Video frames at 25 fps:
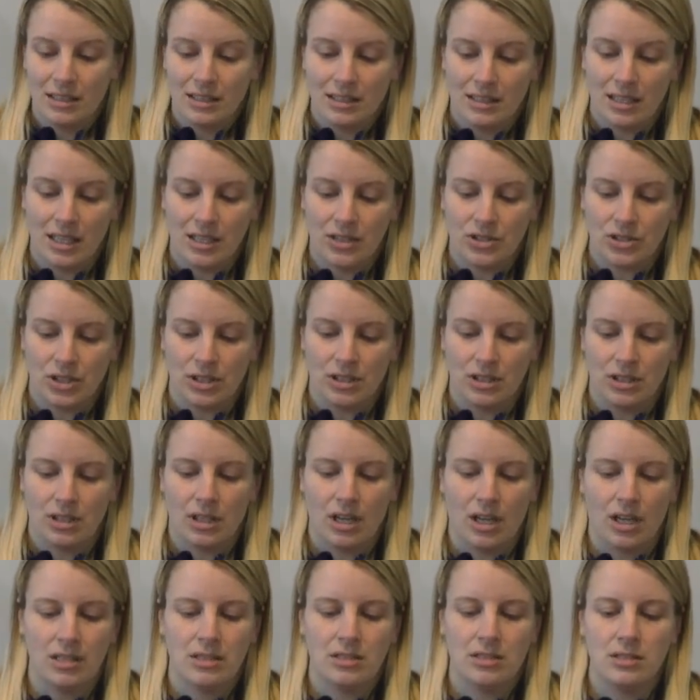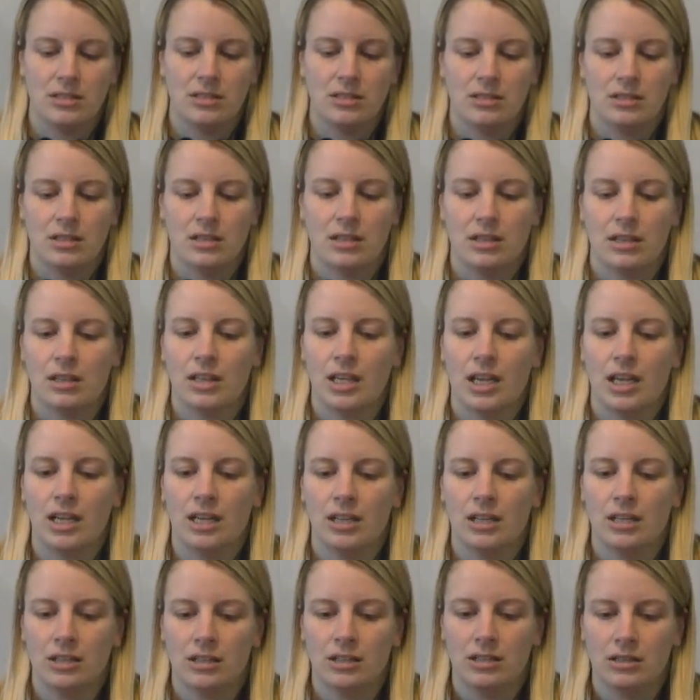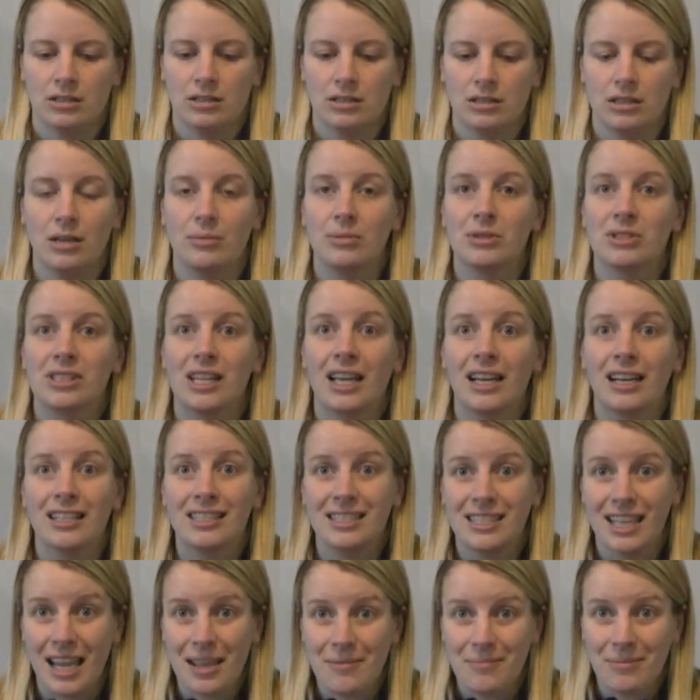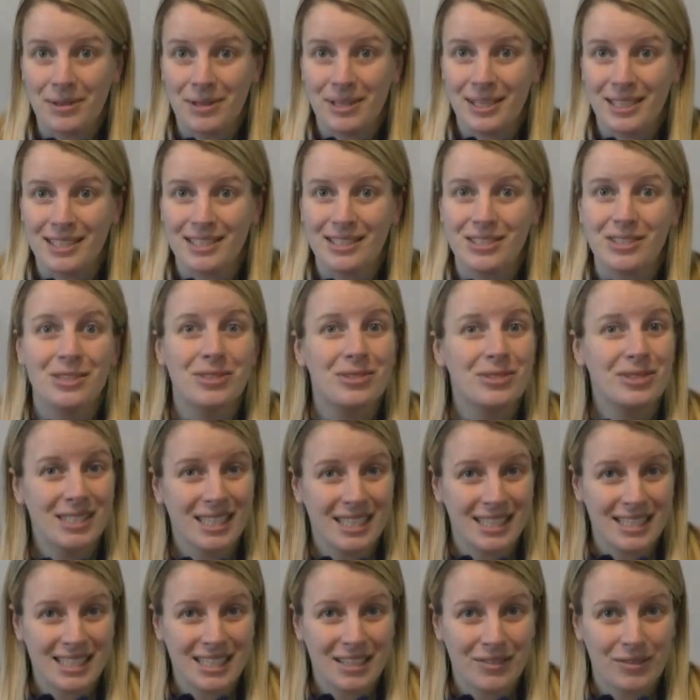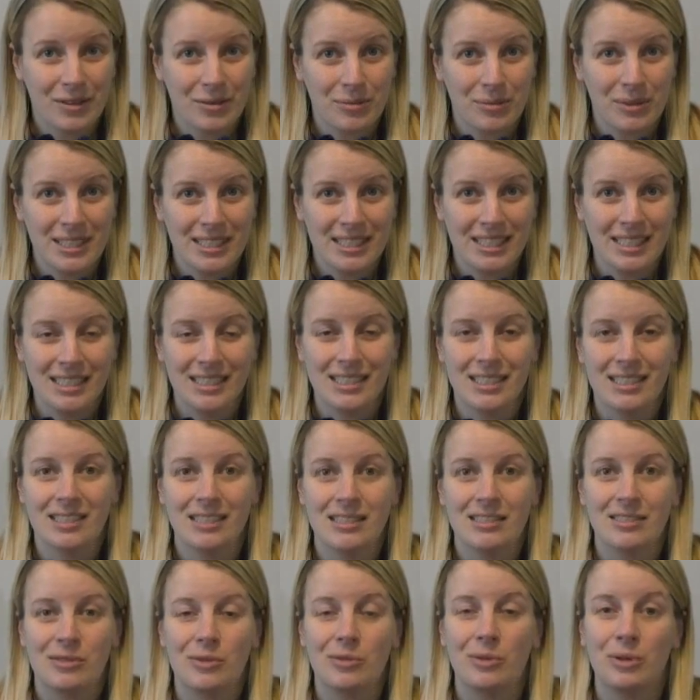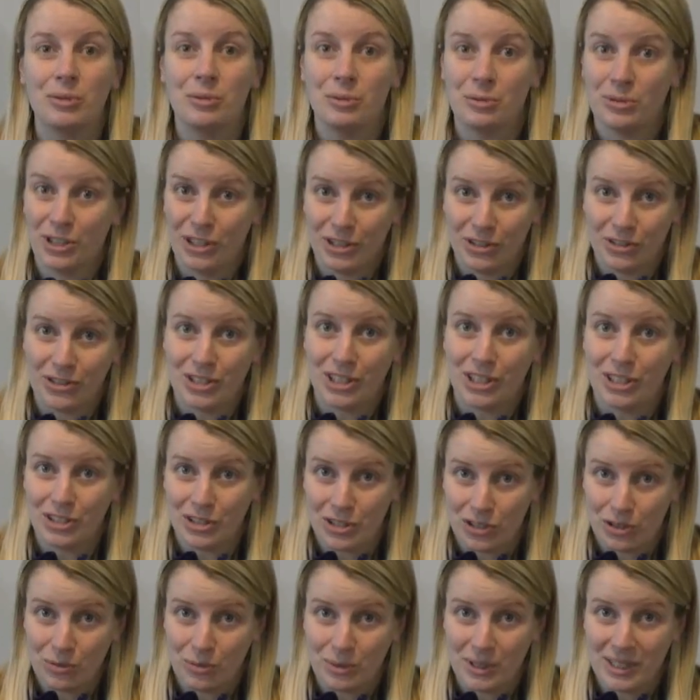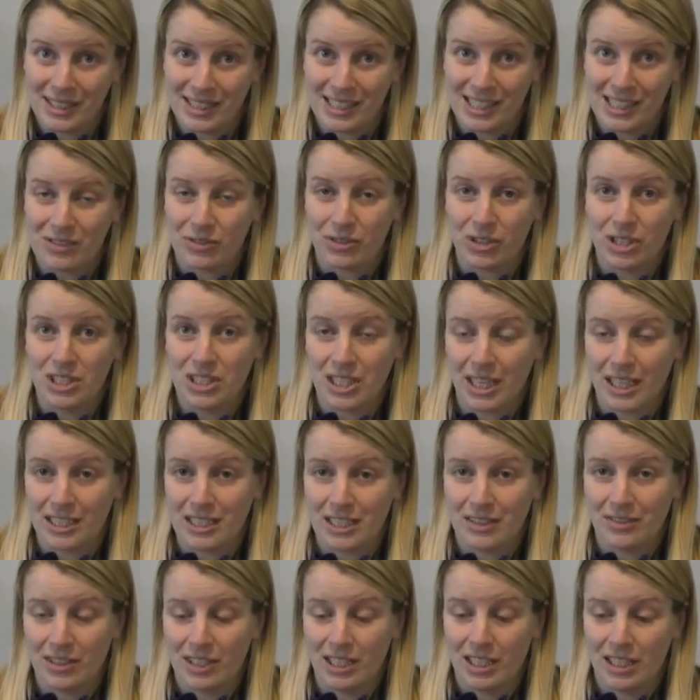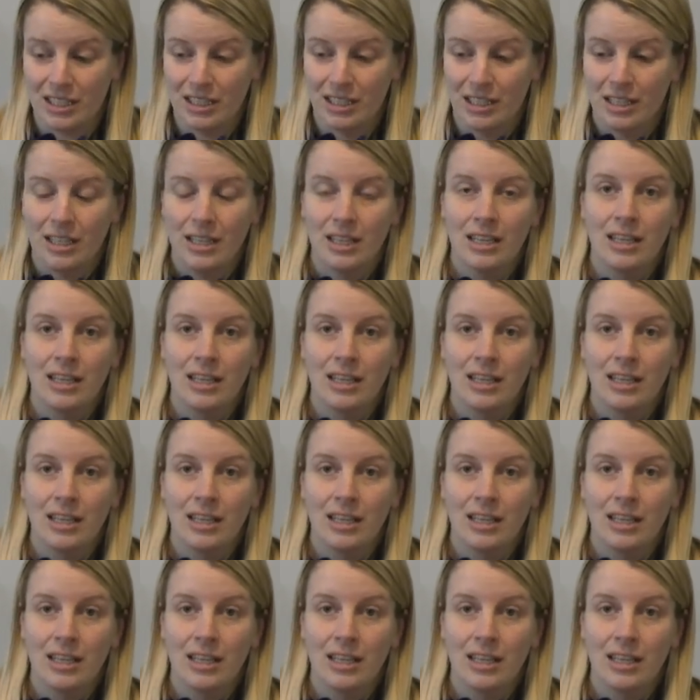They should cut their double-sided tape into 6 different pieces. We will be using 2 pieces for each activity.